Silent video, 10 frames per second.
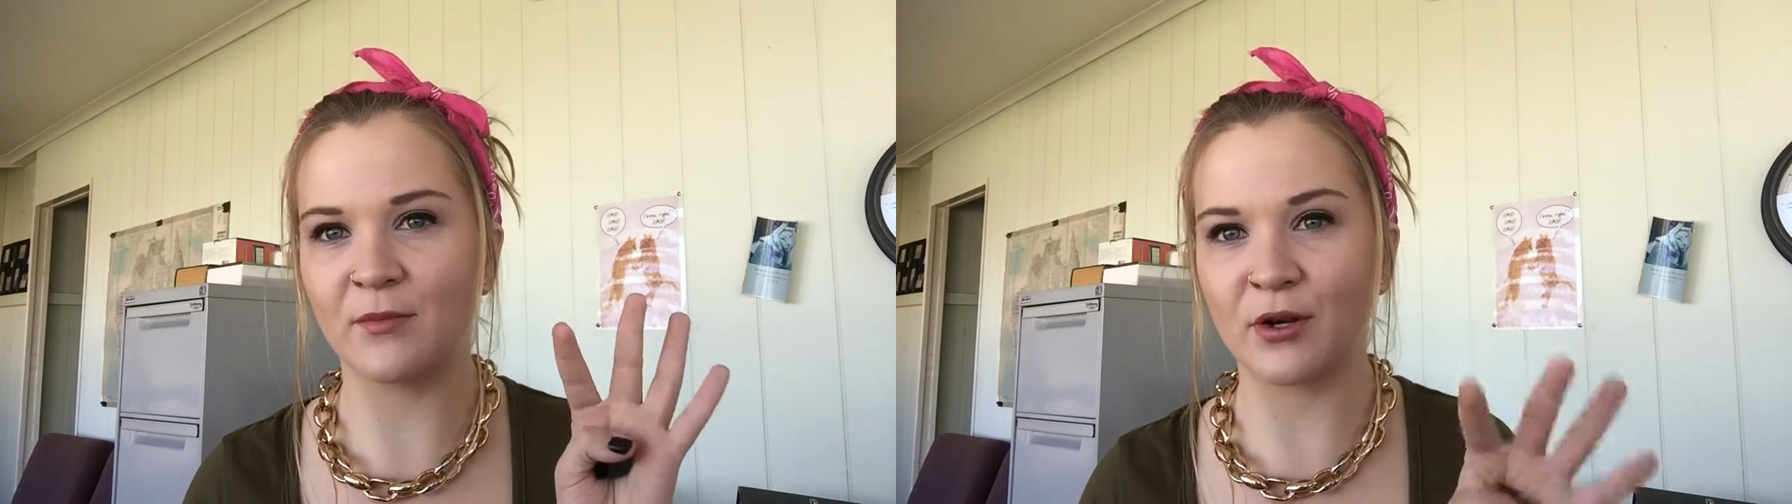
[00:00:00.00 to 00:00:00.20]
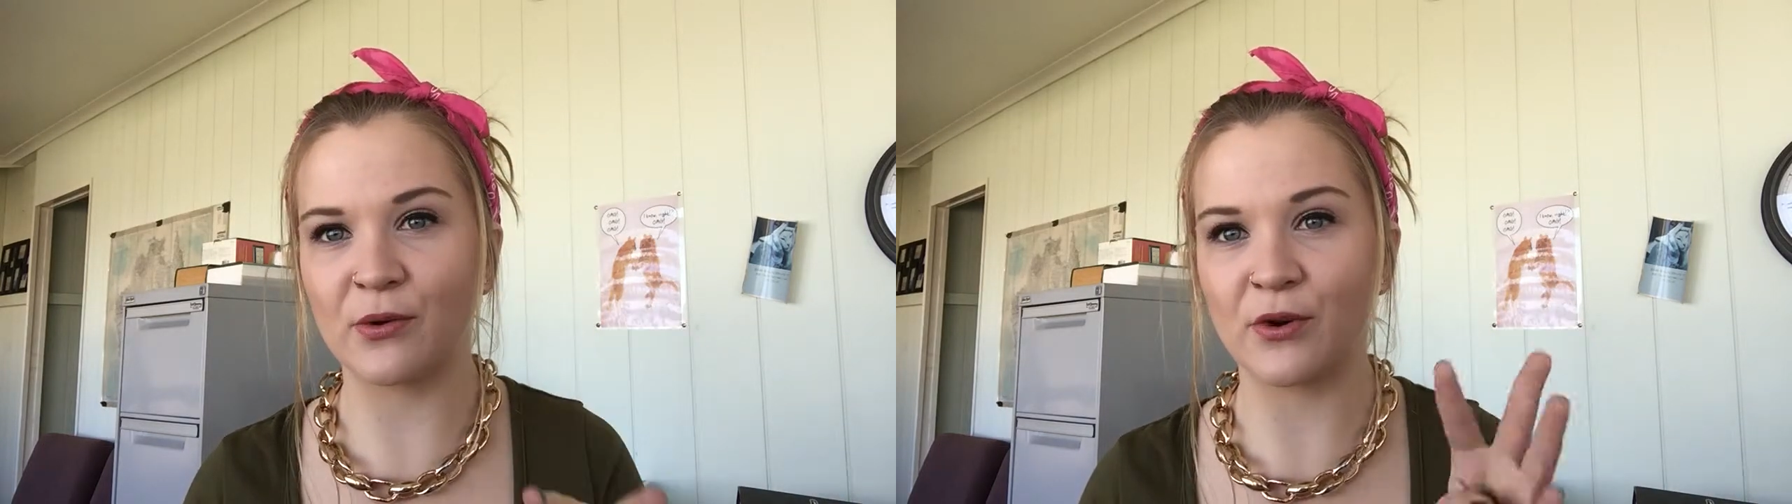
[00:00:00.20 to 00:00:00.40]

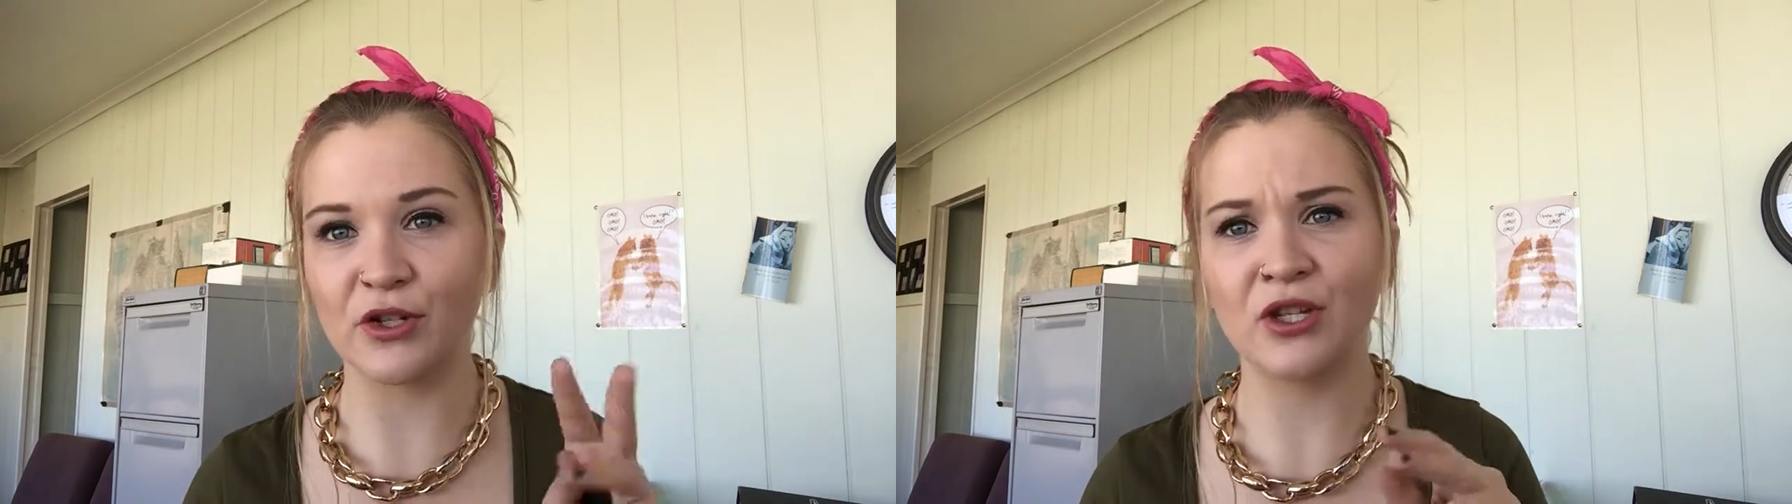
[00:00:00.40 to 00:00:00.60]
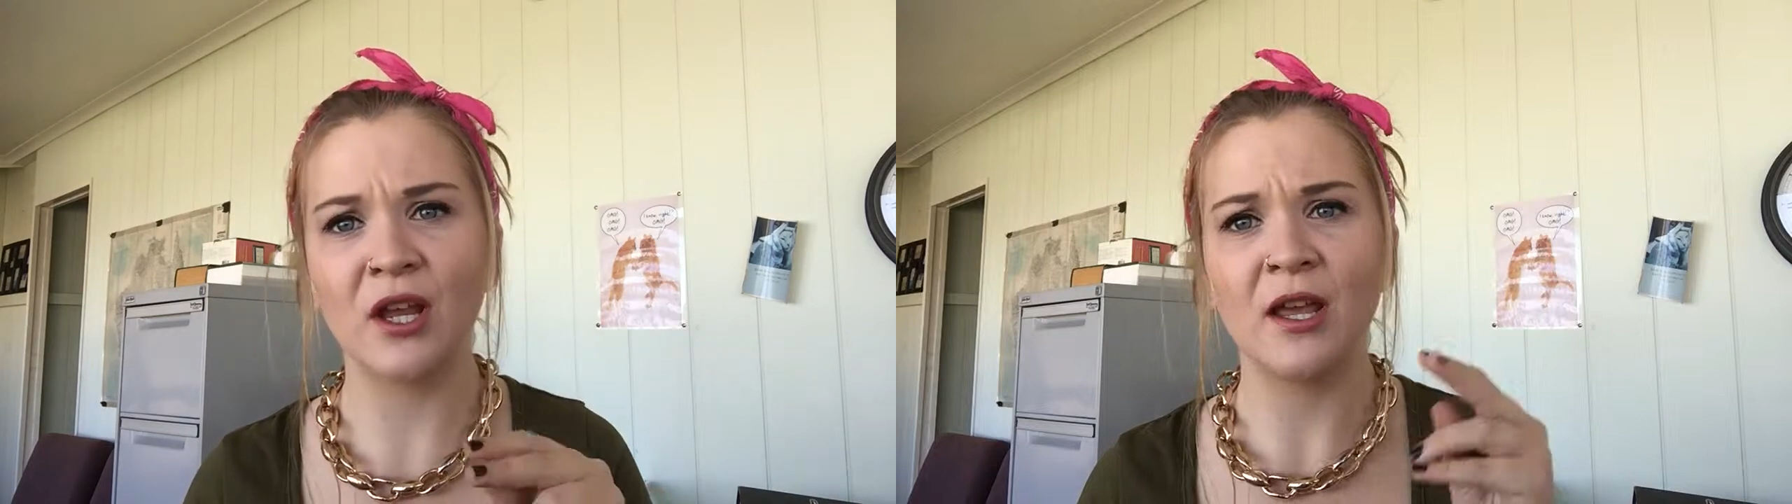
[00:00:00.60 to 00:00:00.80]
body
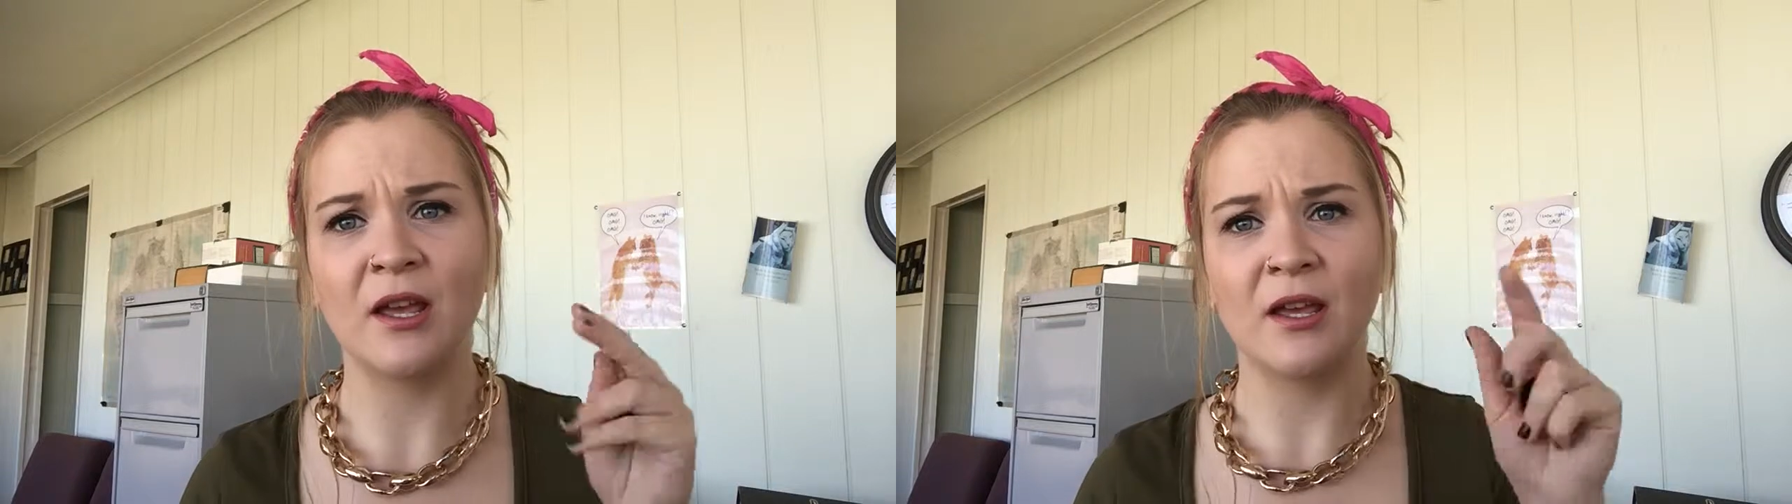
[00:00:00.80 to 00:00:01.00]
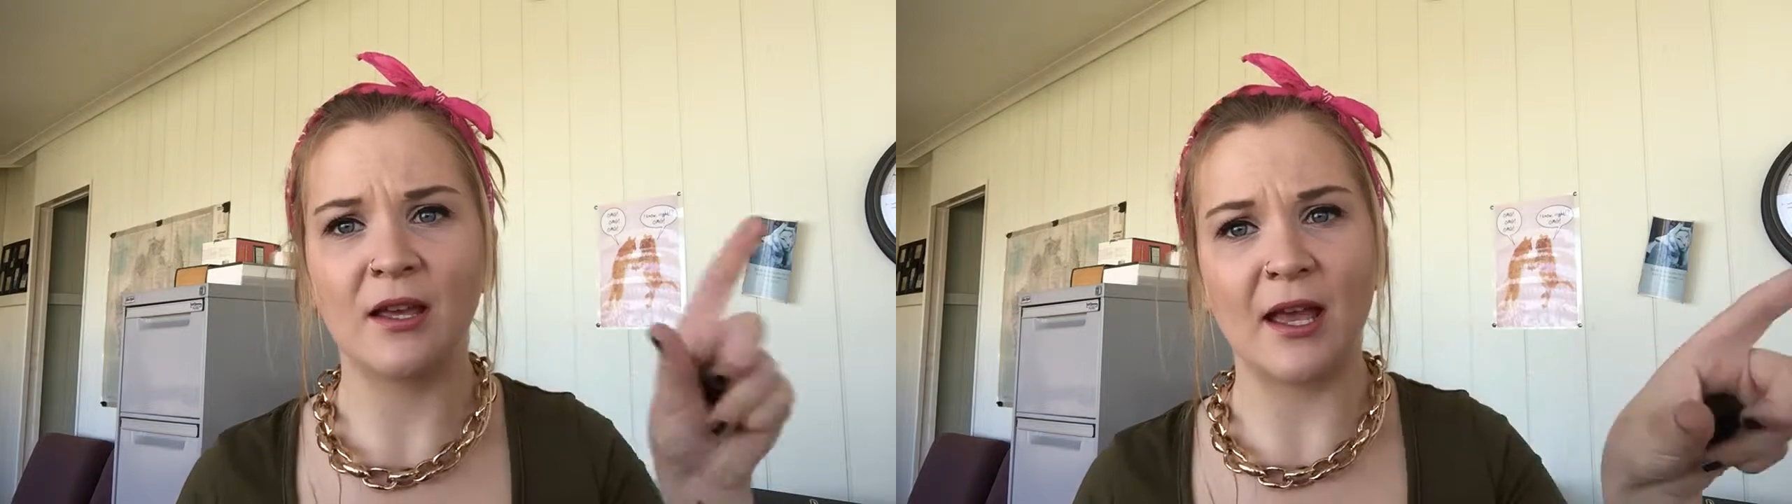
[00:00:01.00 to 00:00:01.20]
wash
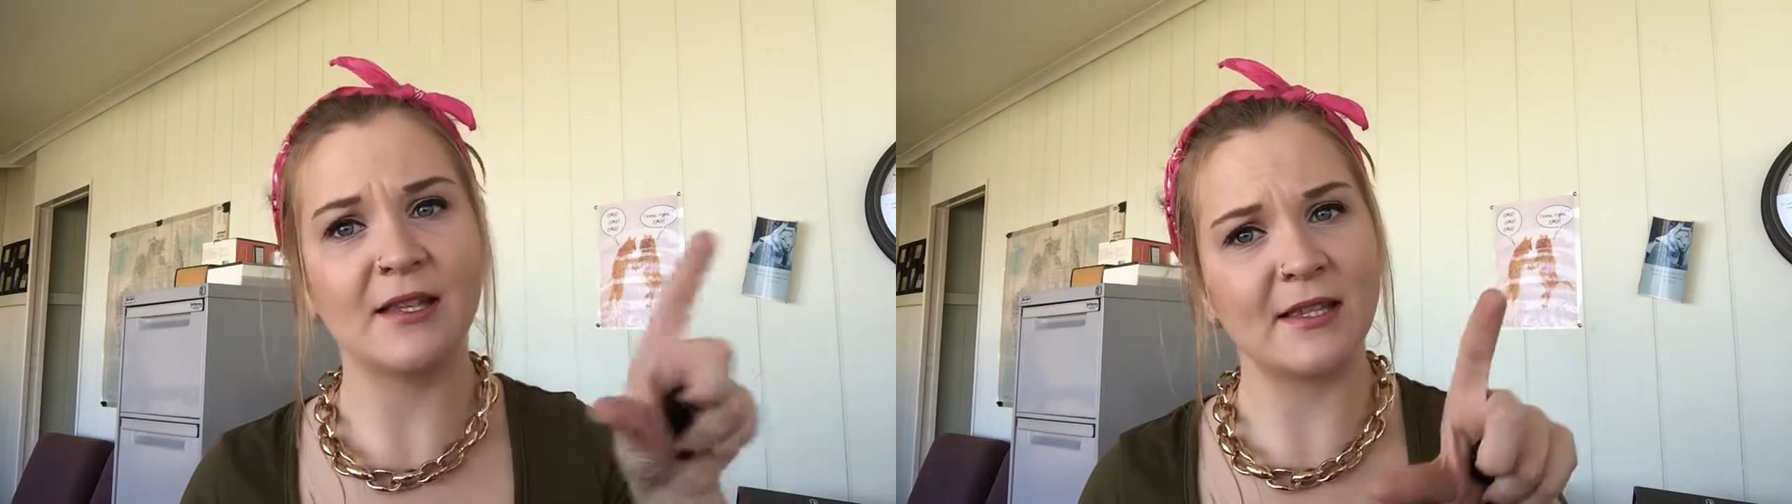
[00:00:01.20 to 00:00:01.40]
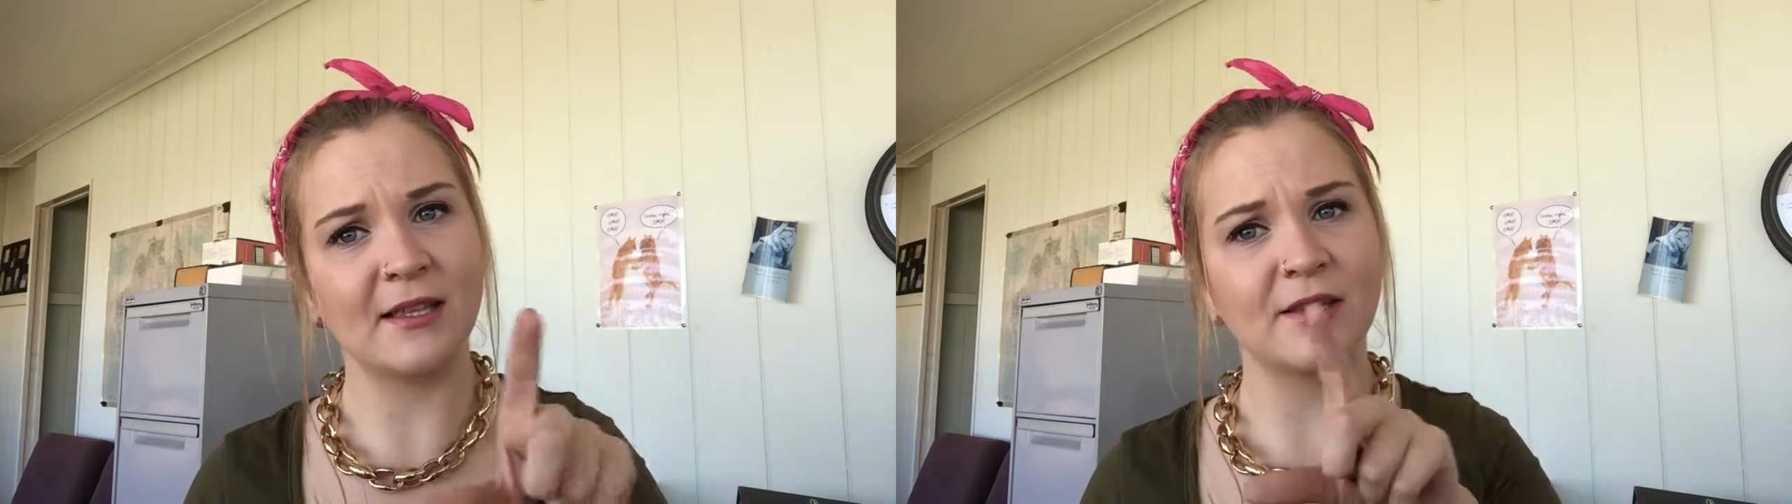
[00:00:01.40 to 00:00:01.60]

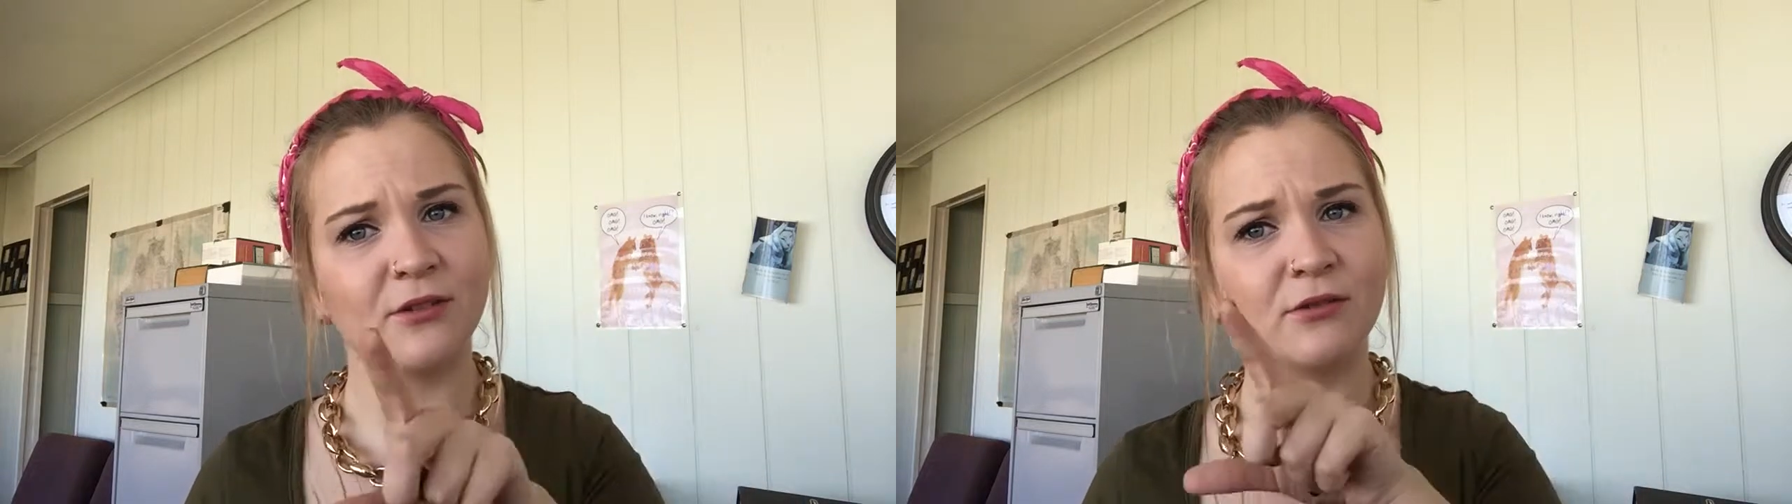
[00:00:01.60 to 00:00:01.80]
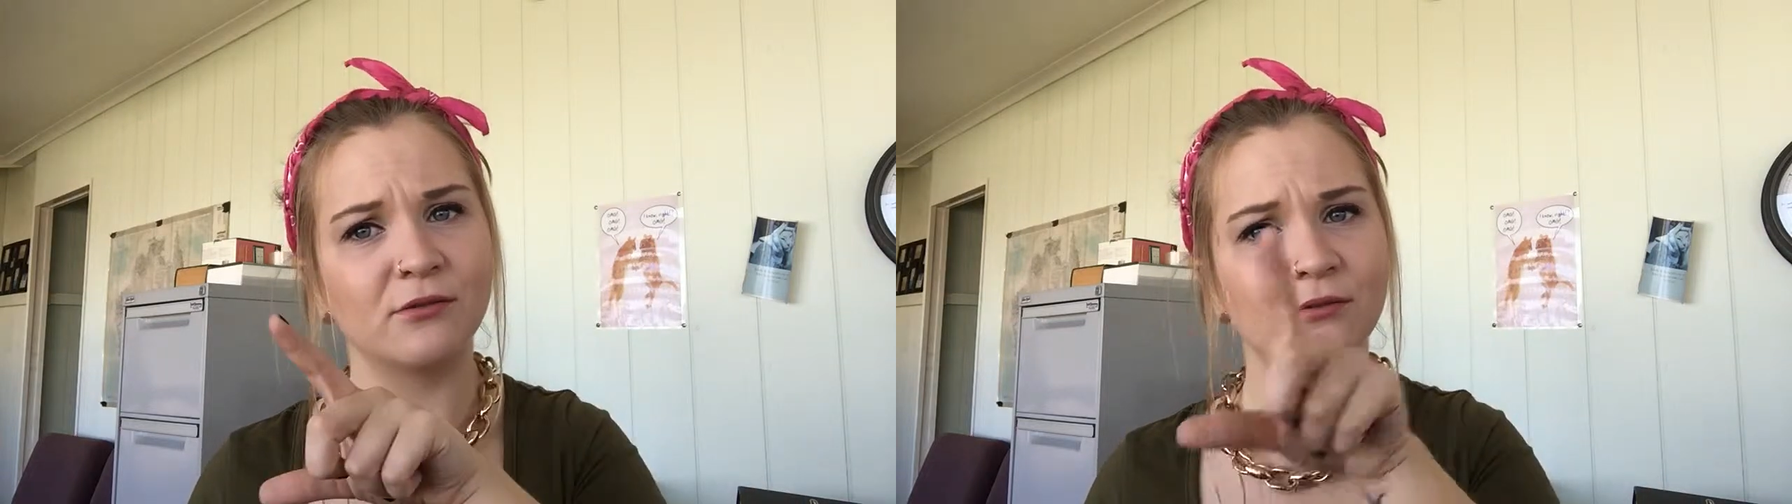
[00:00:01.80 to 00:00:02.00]
as their
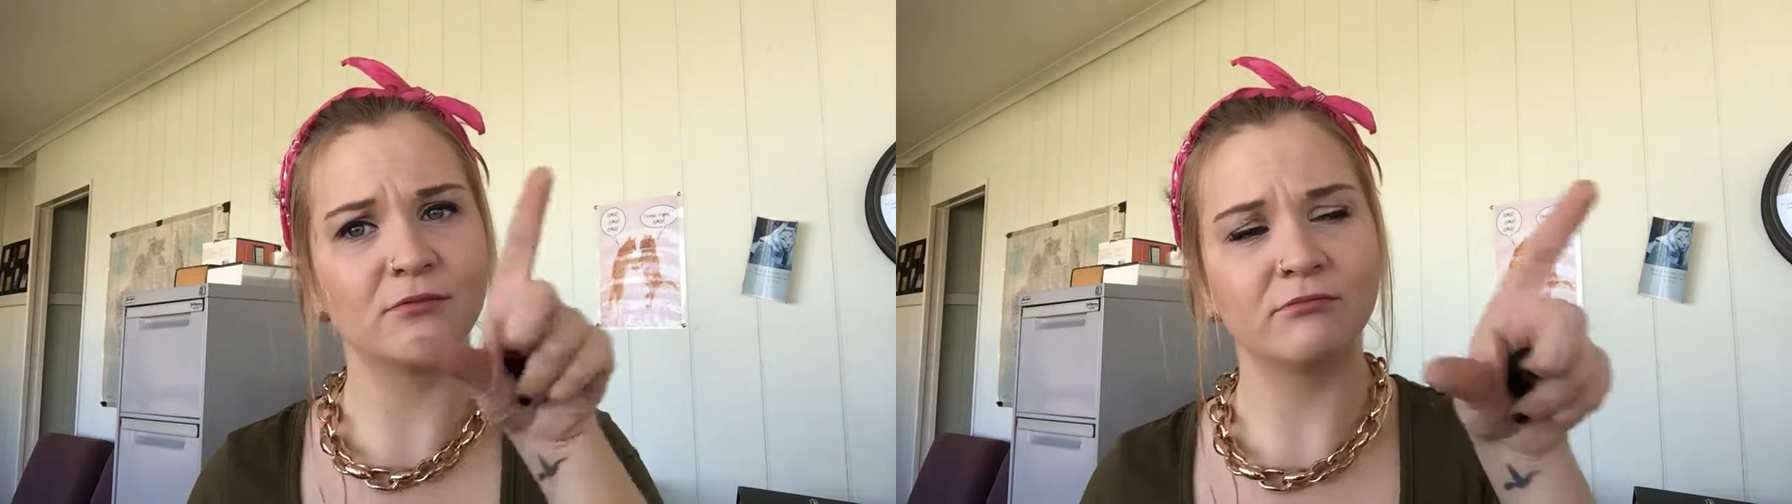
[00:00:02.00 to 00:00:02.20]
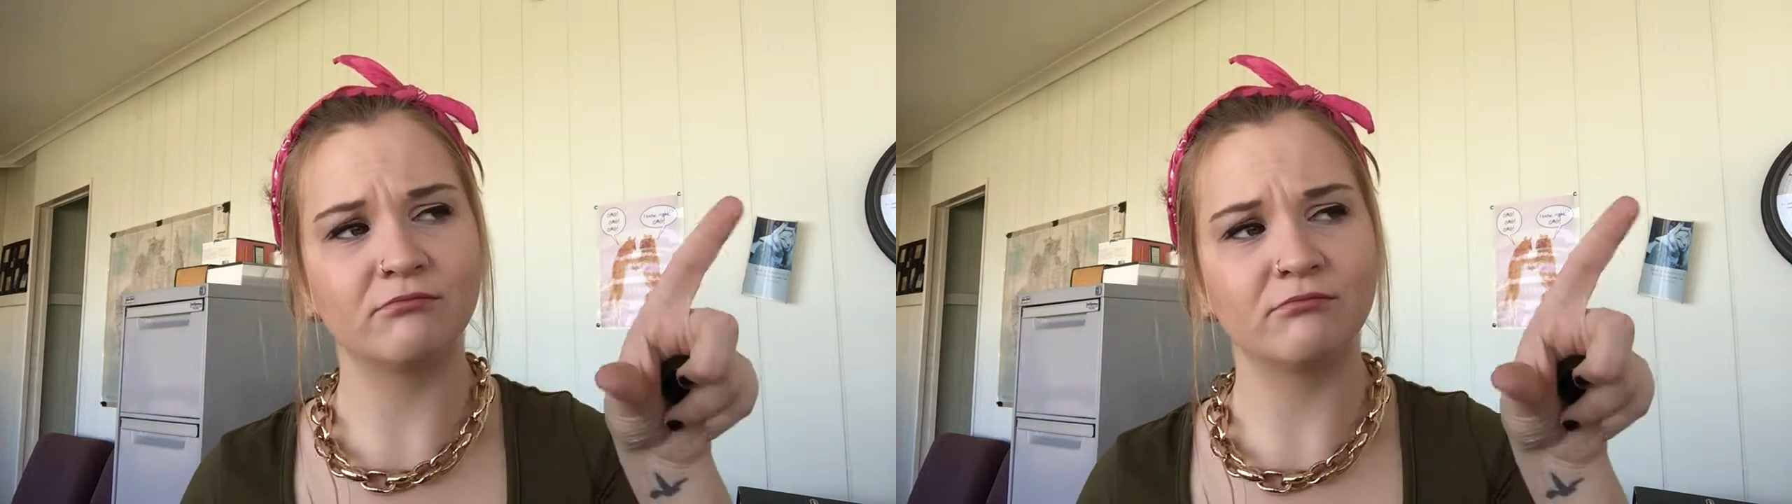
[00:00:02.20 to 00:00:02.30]
little